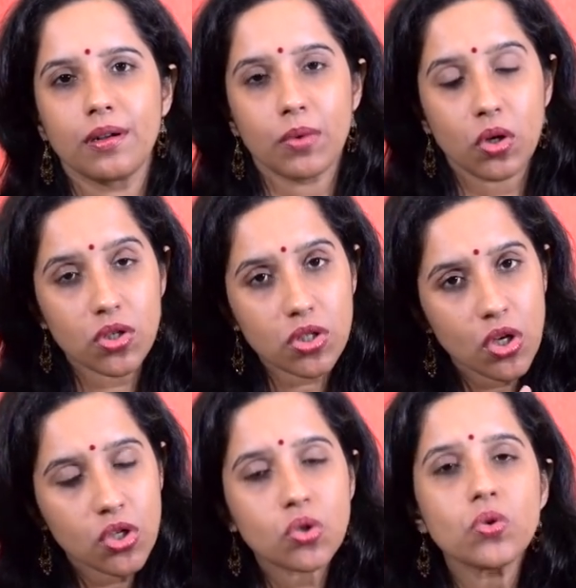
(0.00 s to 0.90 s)
because
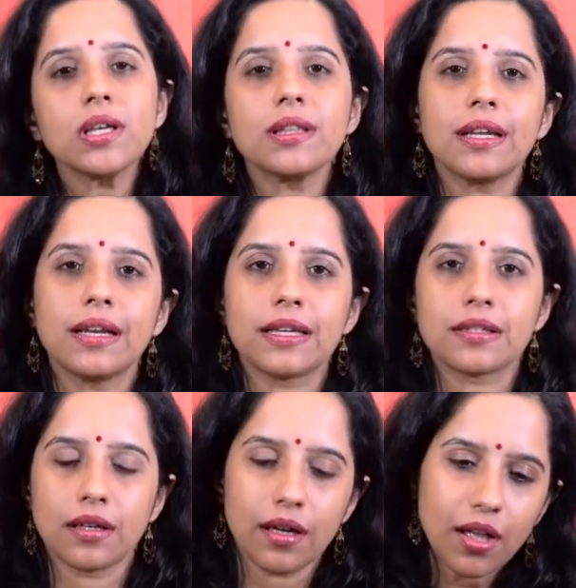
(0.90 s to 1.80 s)
sooner than
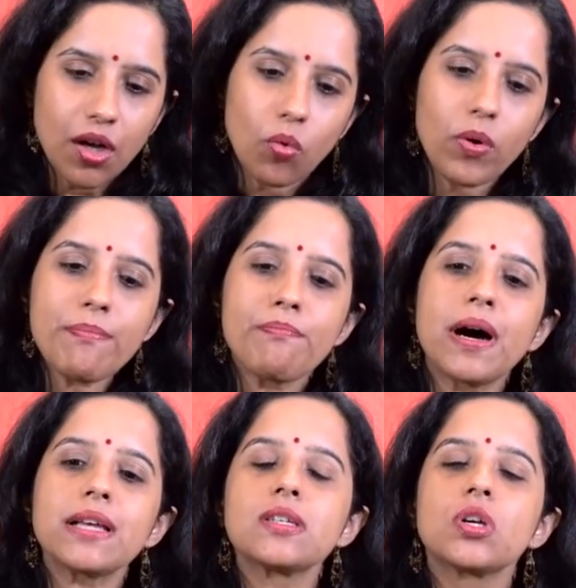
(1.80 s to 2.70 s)
later, we
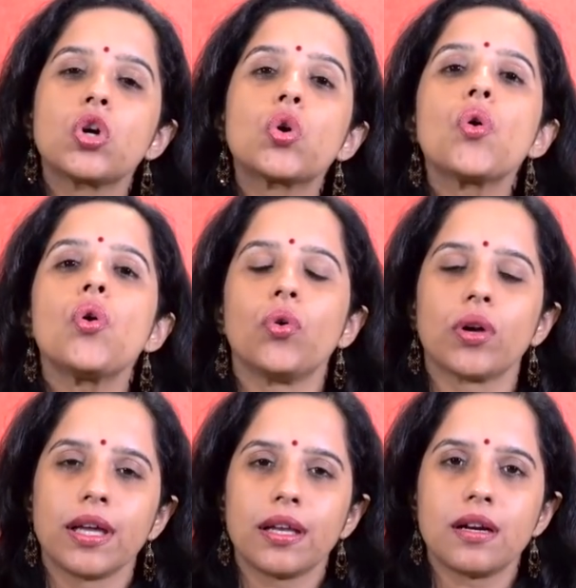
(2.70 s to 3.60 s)
must grow
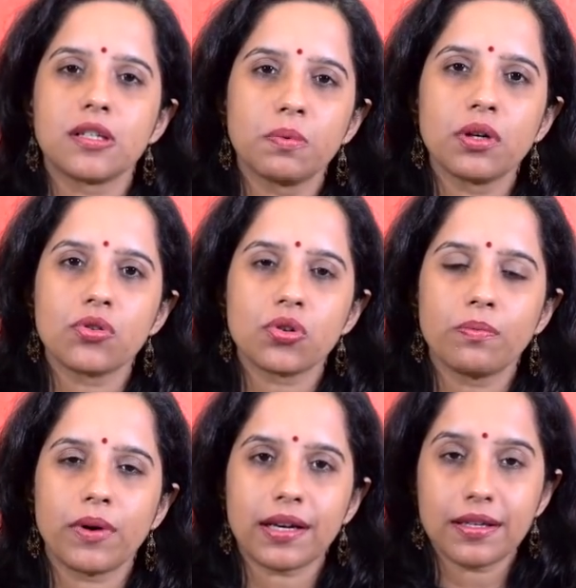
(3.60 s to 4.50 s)
in our spiritual
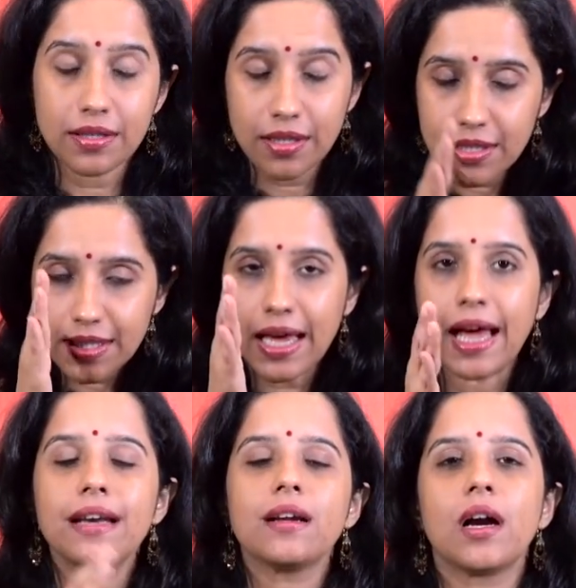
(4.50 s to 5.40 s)
practices
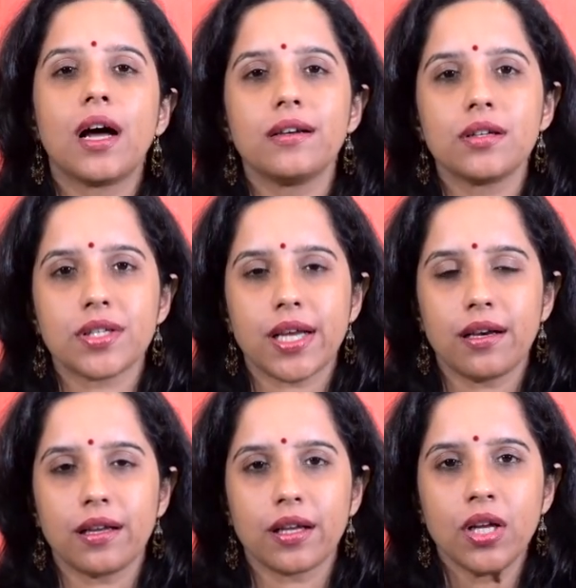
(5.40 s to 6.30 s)
and our
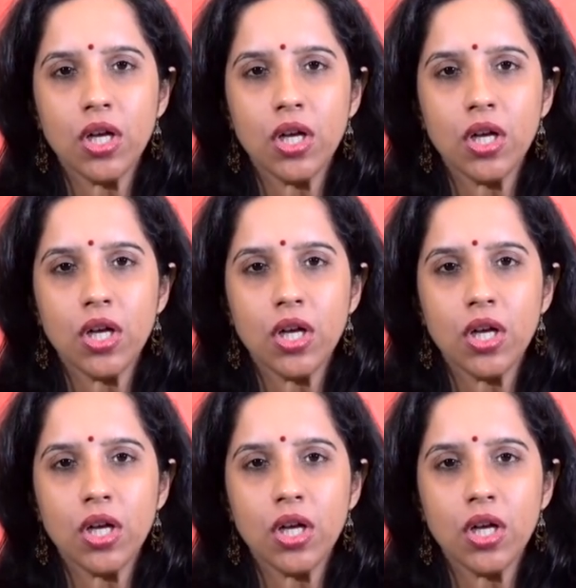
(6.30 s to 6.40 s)
understanding